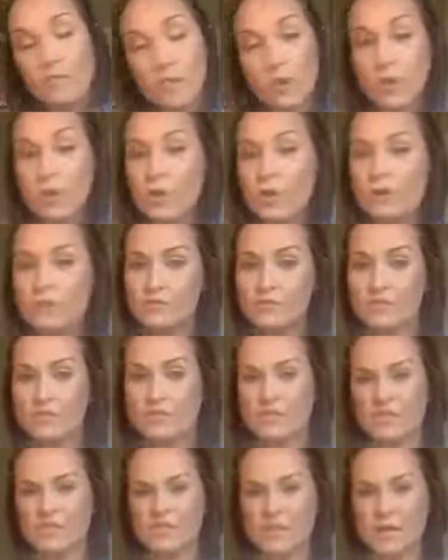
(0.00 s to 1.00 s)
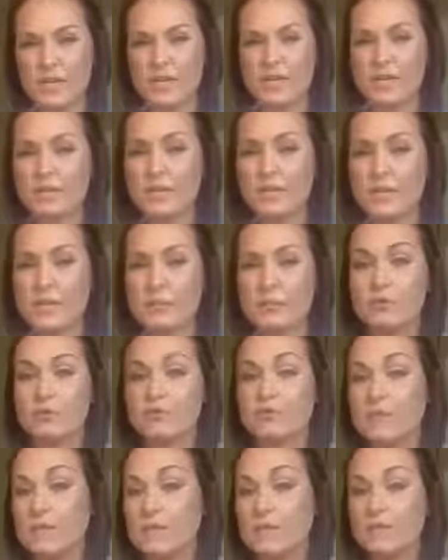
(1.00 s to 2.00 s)
or if you're just trying to do like
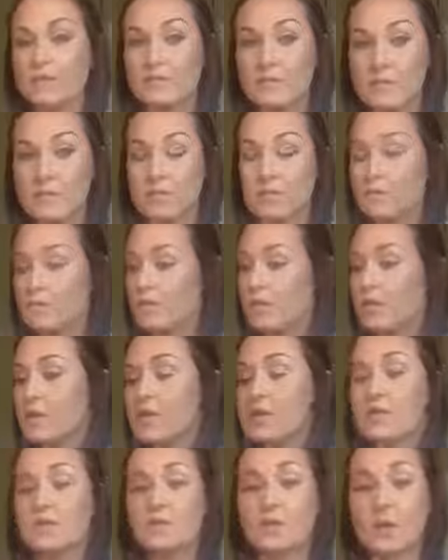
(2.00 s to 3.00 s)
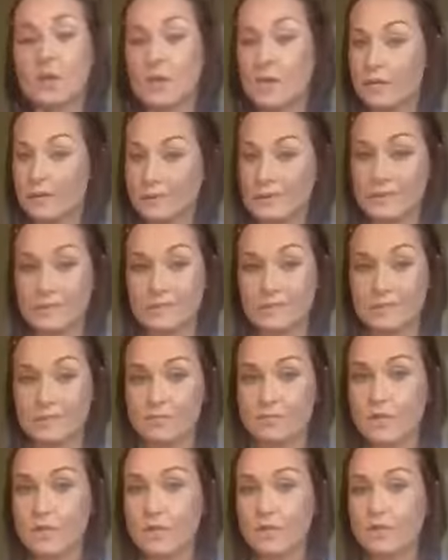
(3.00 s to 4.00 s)
preventative health, go ahead and take this
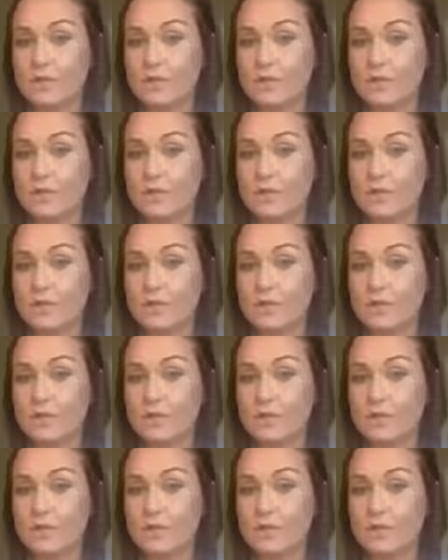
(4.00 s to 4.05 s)
one.